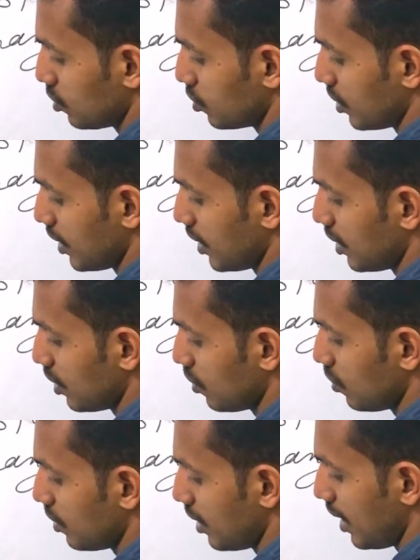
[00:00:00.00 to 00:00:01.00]
3
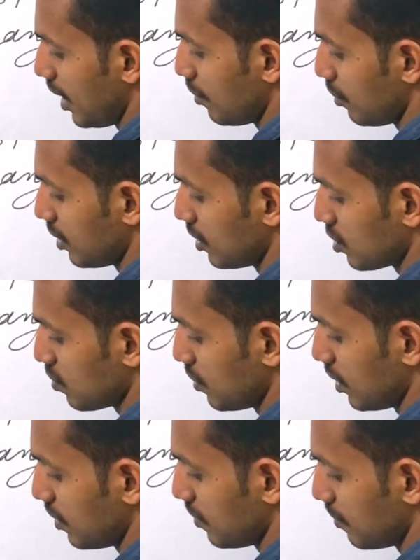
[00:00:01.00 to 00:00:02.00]
into a minus b.